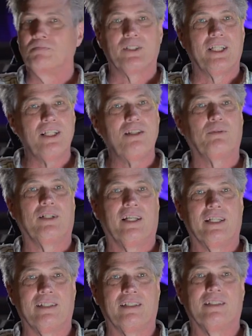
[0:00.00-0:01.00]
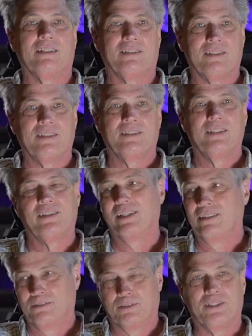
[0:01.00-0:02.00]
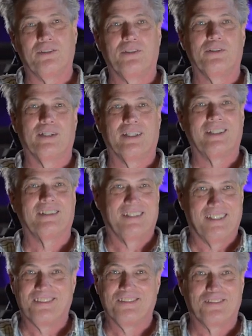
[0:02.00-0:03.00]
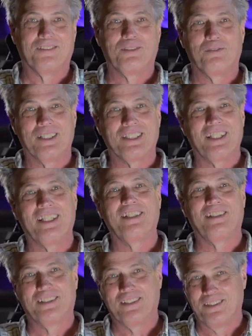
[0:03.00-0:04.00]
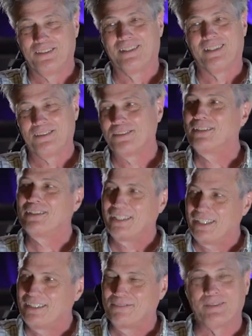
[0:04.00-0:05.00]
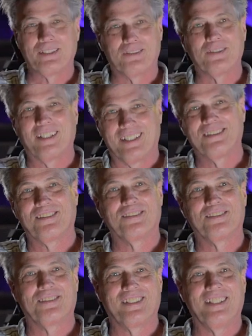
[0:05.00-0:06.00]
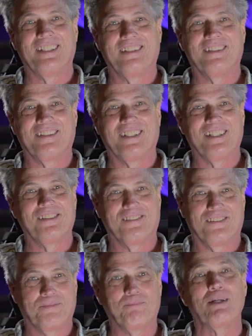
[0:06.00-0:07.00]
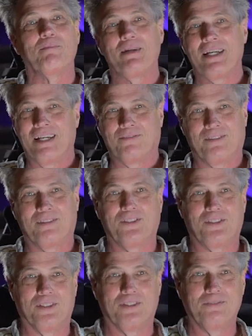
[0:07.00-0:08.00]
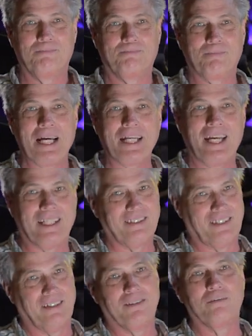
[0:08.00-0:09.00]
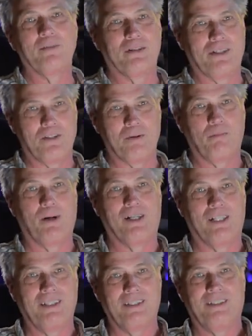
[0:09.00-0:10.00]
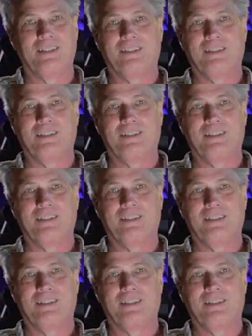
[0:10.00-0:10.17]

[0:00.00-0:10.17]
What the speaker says: Keith would like these. Now, we're in New York, and there's only one Keith in New York, so okay, I'm like, okay, so Keith, okay, so meet me after the show. I can't sell them, they're under bond.